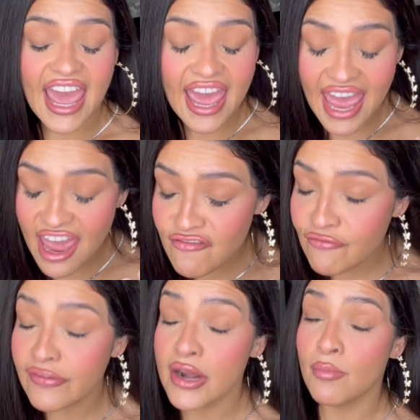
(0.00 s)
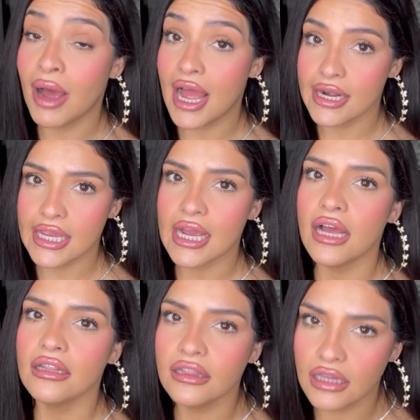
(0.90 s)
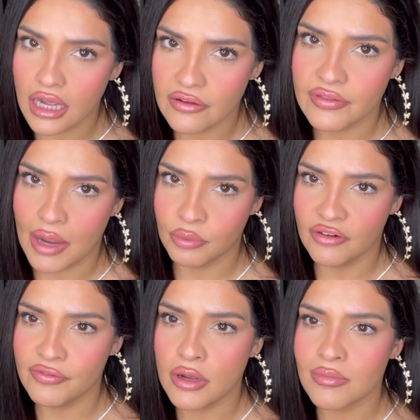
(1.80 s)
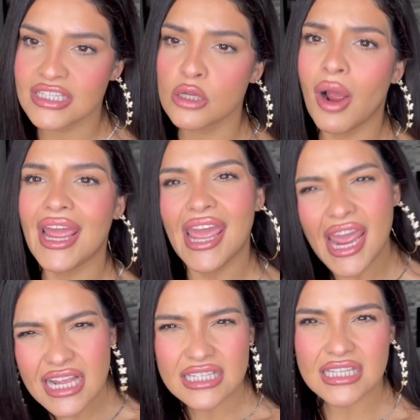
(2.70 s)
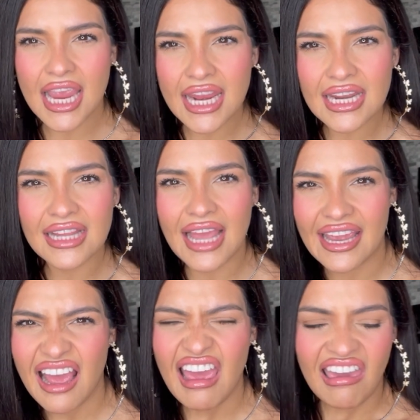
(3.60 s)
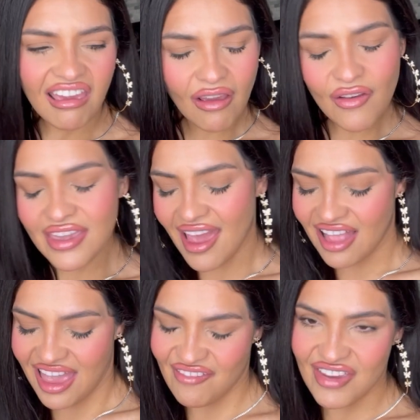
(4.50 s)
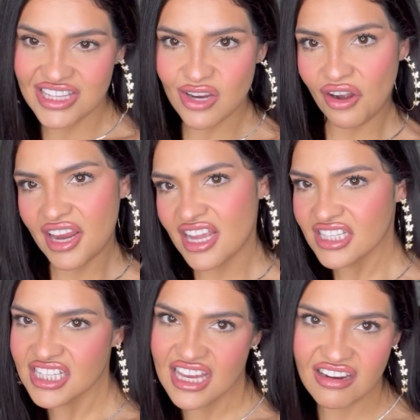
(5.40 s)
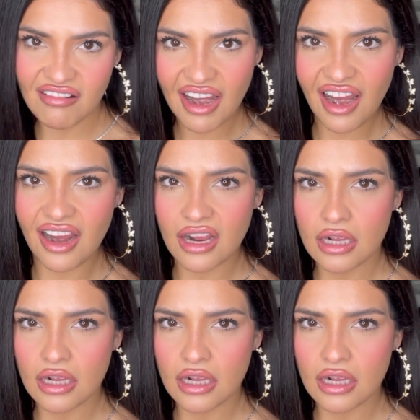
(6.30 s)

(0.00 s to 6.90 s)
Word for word: everybody loved that perfume. So I hate saying it like, oh yeah, like Victoria's Secret.